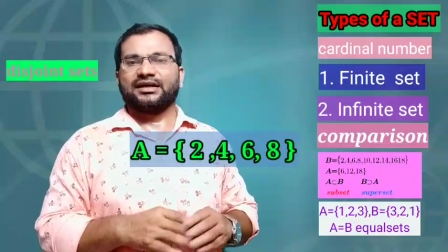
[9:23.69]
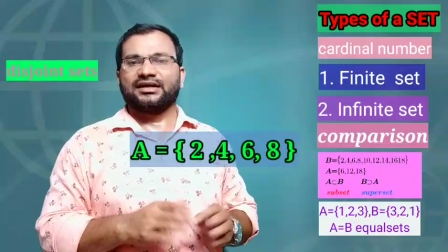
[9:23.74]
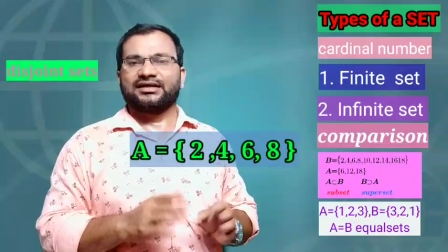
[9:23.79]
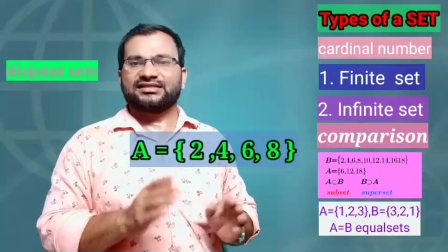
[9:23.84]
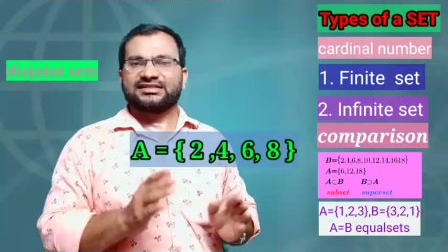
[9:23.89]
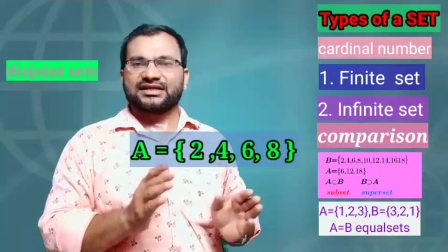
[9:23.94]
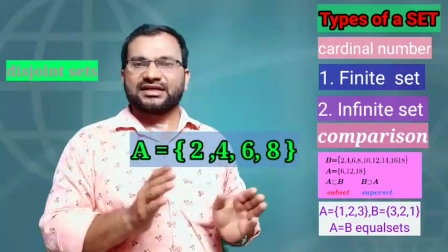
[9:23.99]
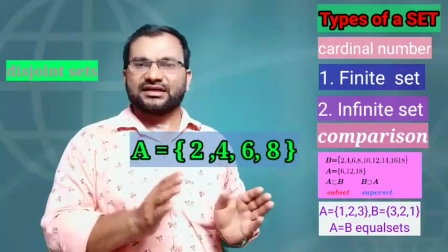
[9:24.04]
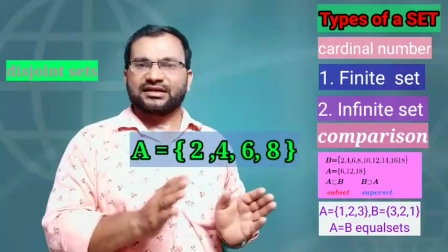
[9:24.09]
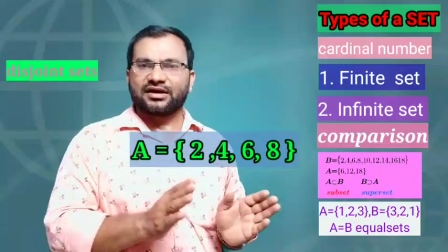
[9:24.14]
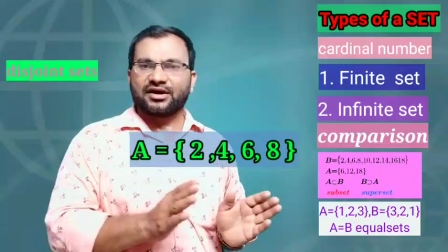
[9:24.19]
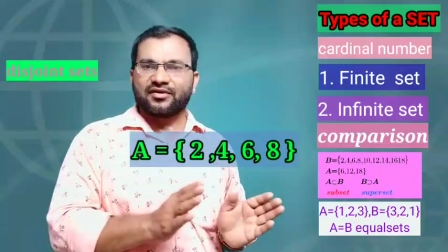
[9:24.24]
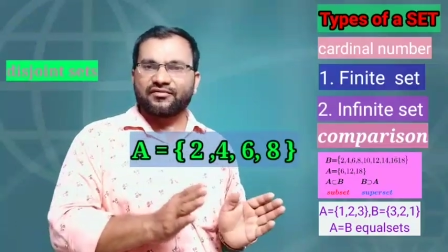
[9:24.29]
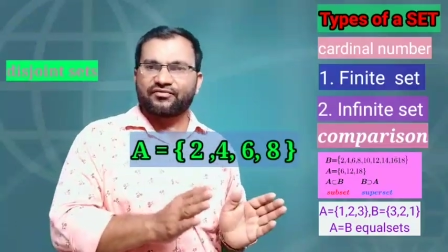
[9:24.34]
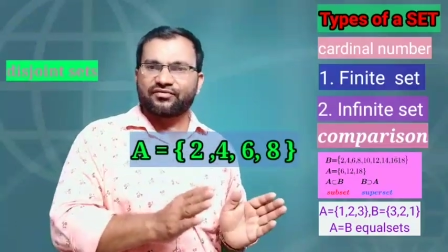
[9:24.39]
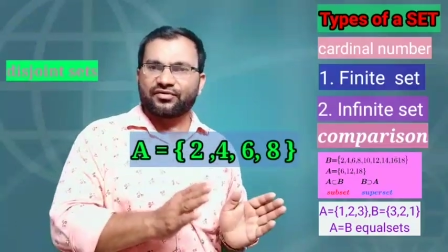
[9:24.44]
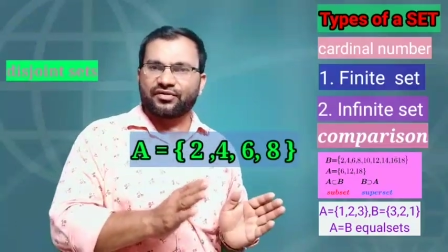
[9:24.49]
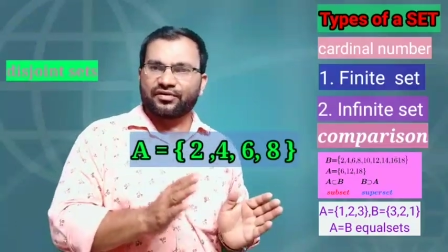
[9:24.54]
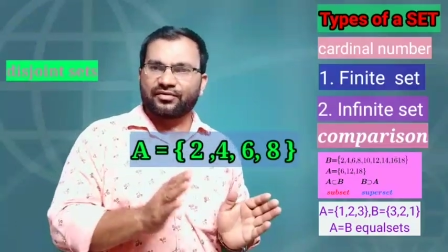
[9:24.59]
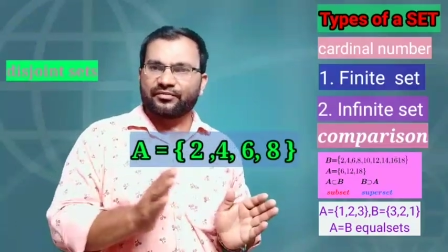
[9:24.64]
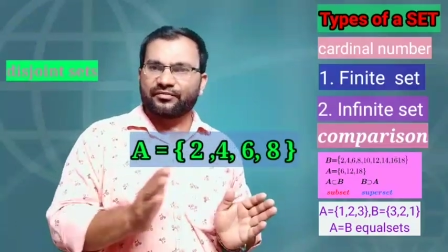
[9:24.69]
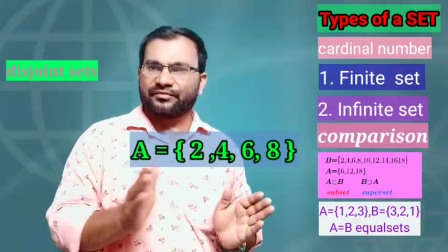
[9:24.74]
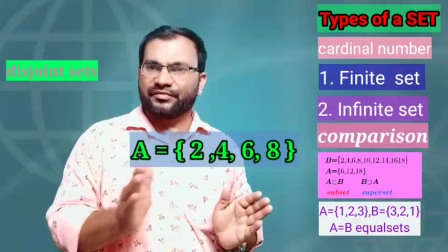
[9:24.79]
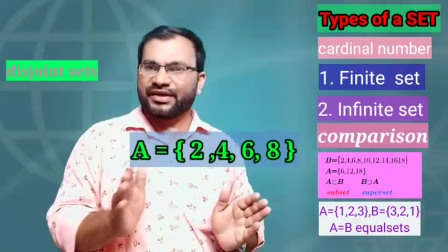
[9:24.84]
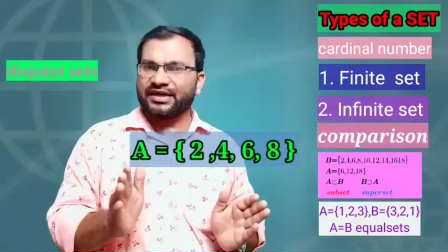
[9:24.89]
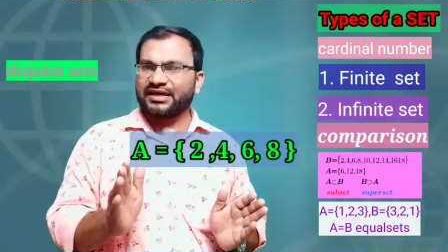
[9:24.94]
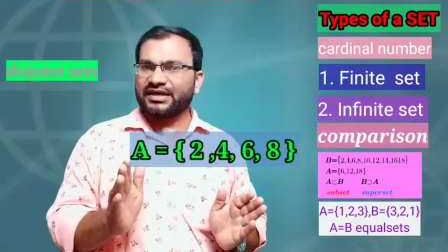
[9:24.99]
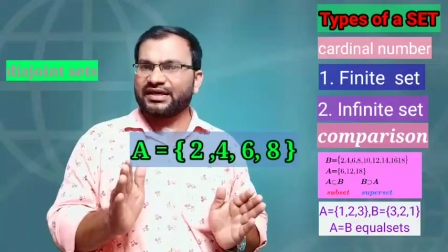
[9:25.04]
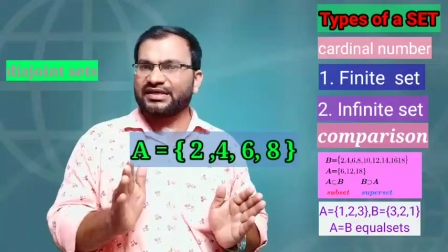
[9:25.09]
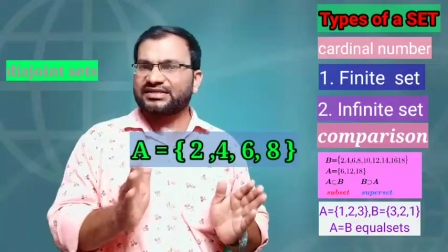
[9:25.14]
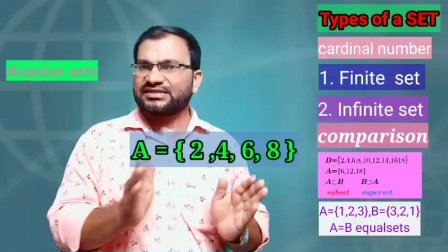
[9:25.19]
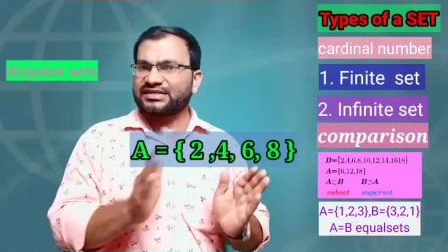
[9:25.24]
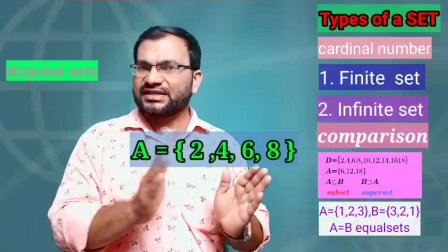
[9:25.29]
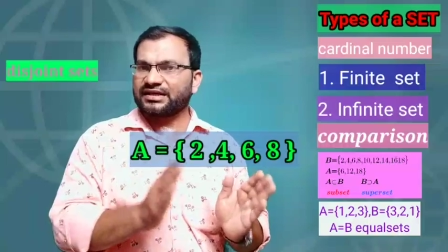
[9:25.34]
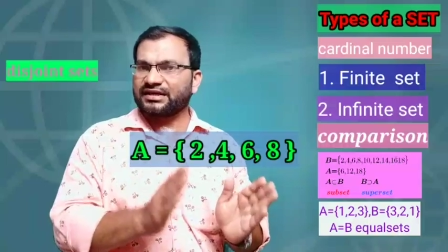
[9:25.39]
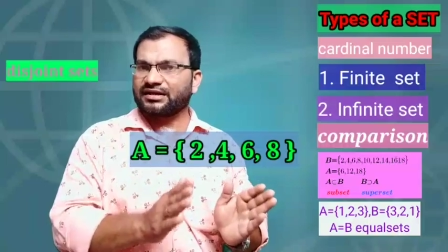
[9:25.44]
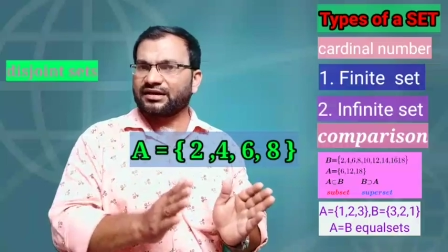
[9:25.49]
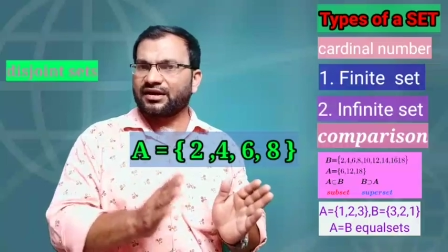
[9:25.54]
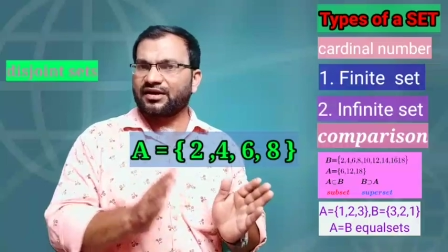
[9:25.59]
And set of B is set